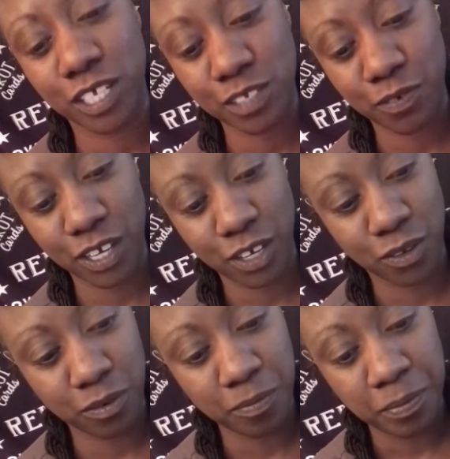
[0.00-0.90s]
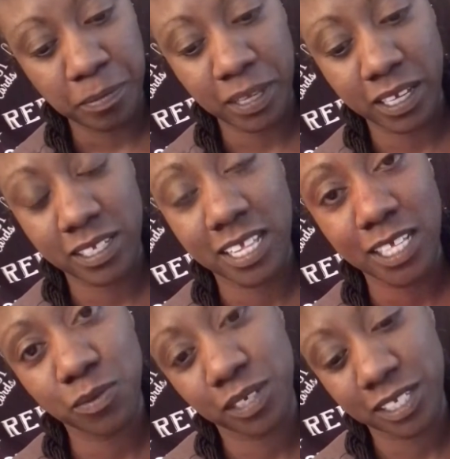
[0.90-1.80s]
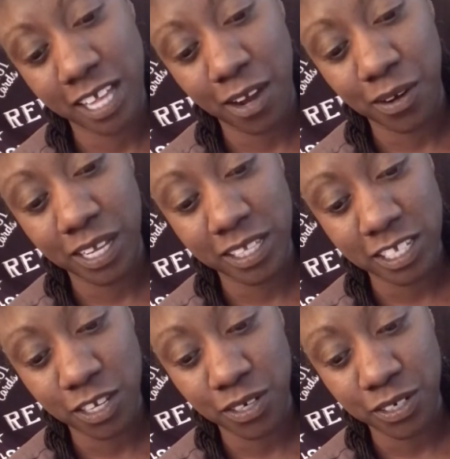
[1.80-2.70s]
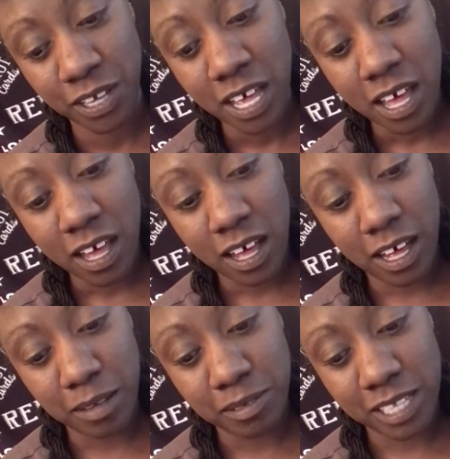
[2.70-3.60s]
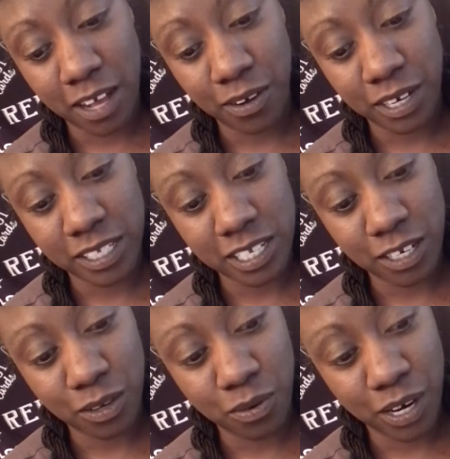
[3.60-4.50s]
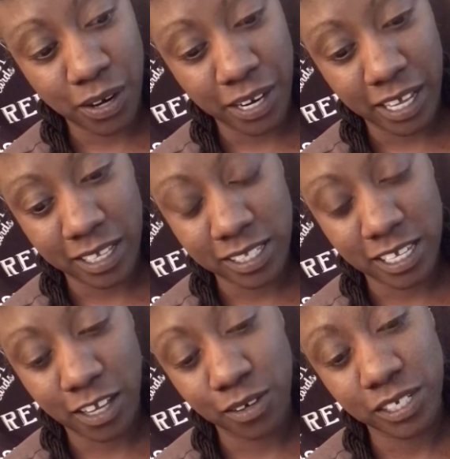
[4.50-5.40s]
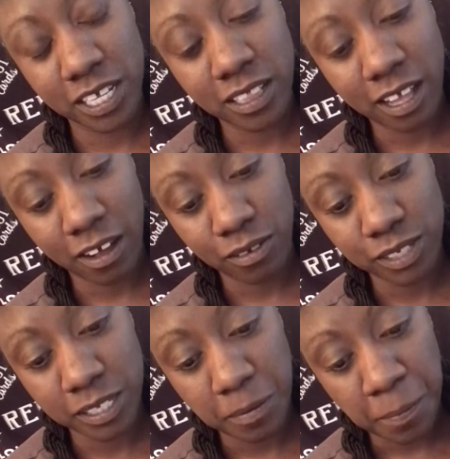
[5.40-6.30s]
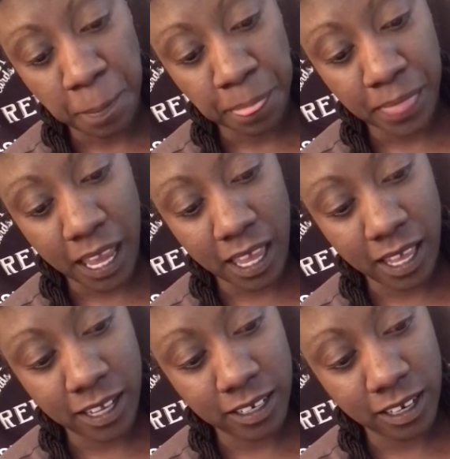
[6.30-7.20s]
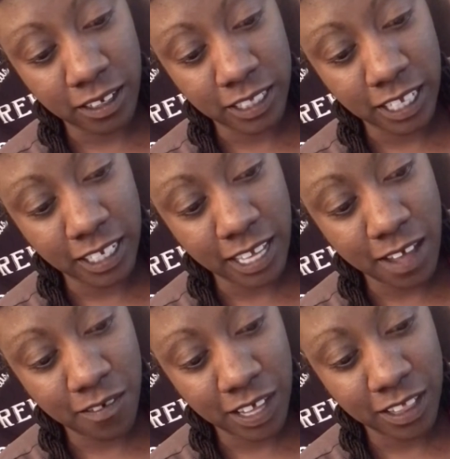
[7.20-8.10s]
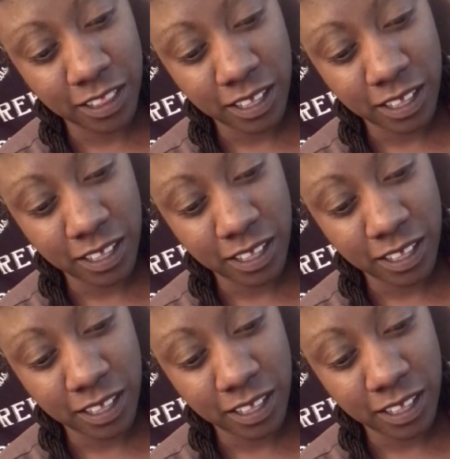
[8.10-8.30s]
for you, because that's where Saturn is in your Saturn is in Aquarius in your 10th house. And on the 11th,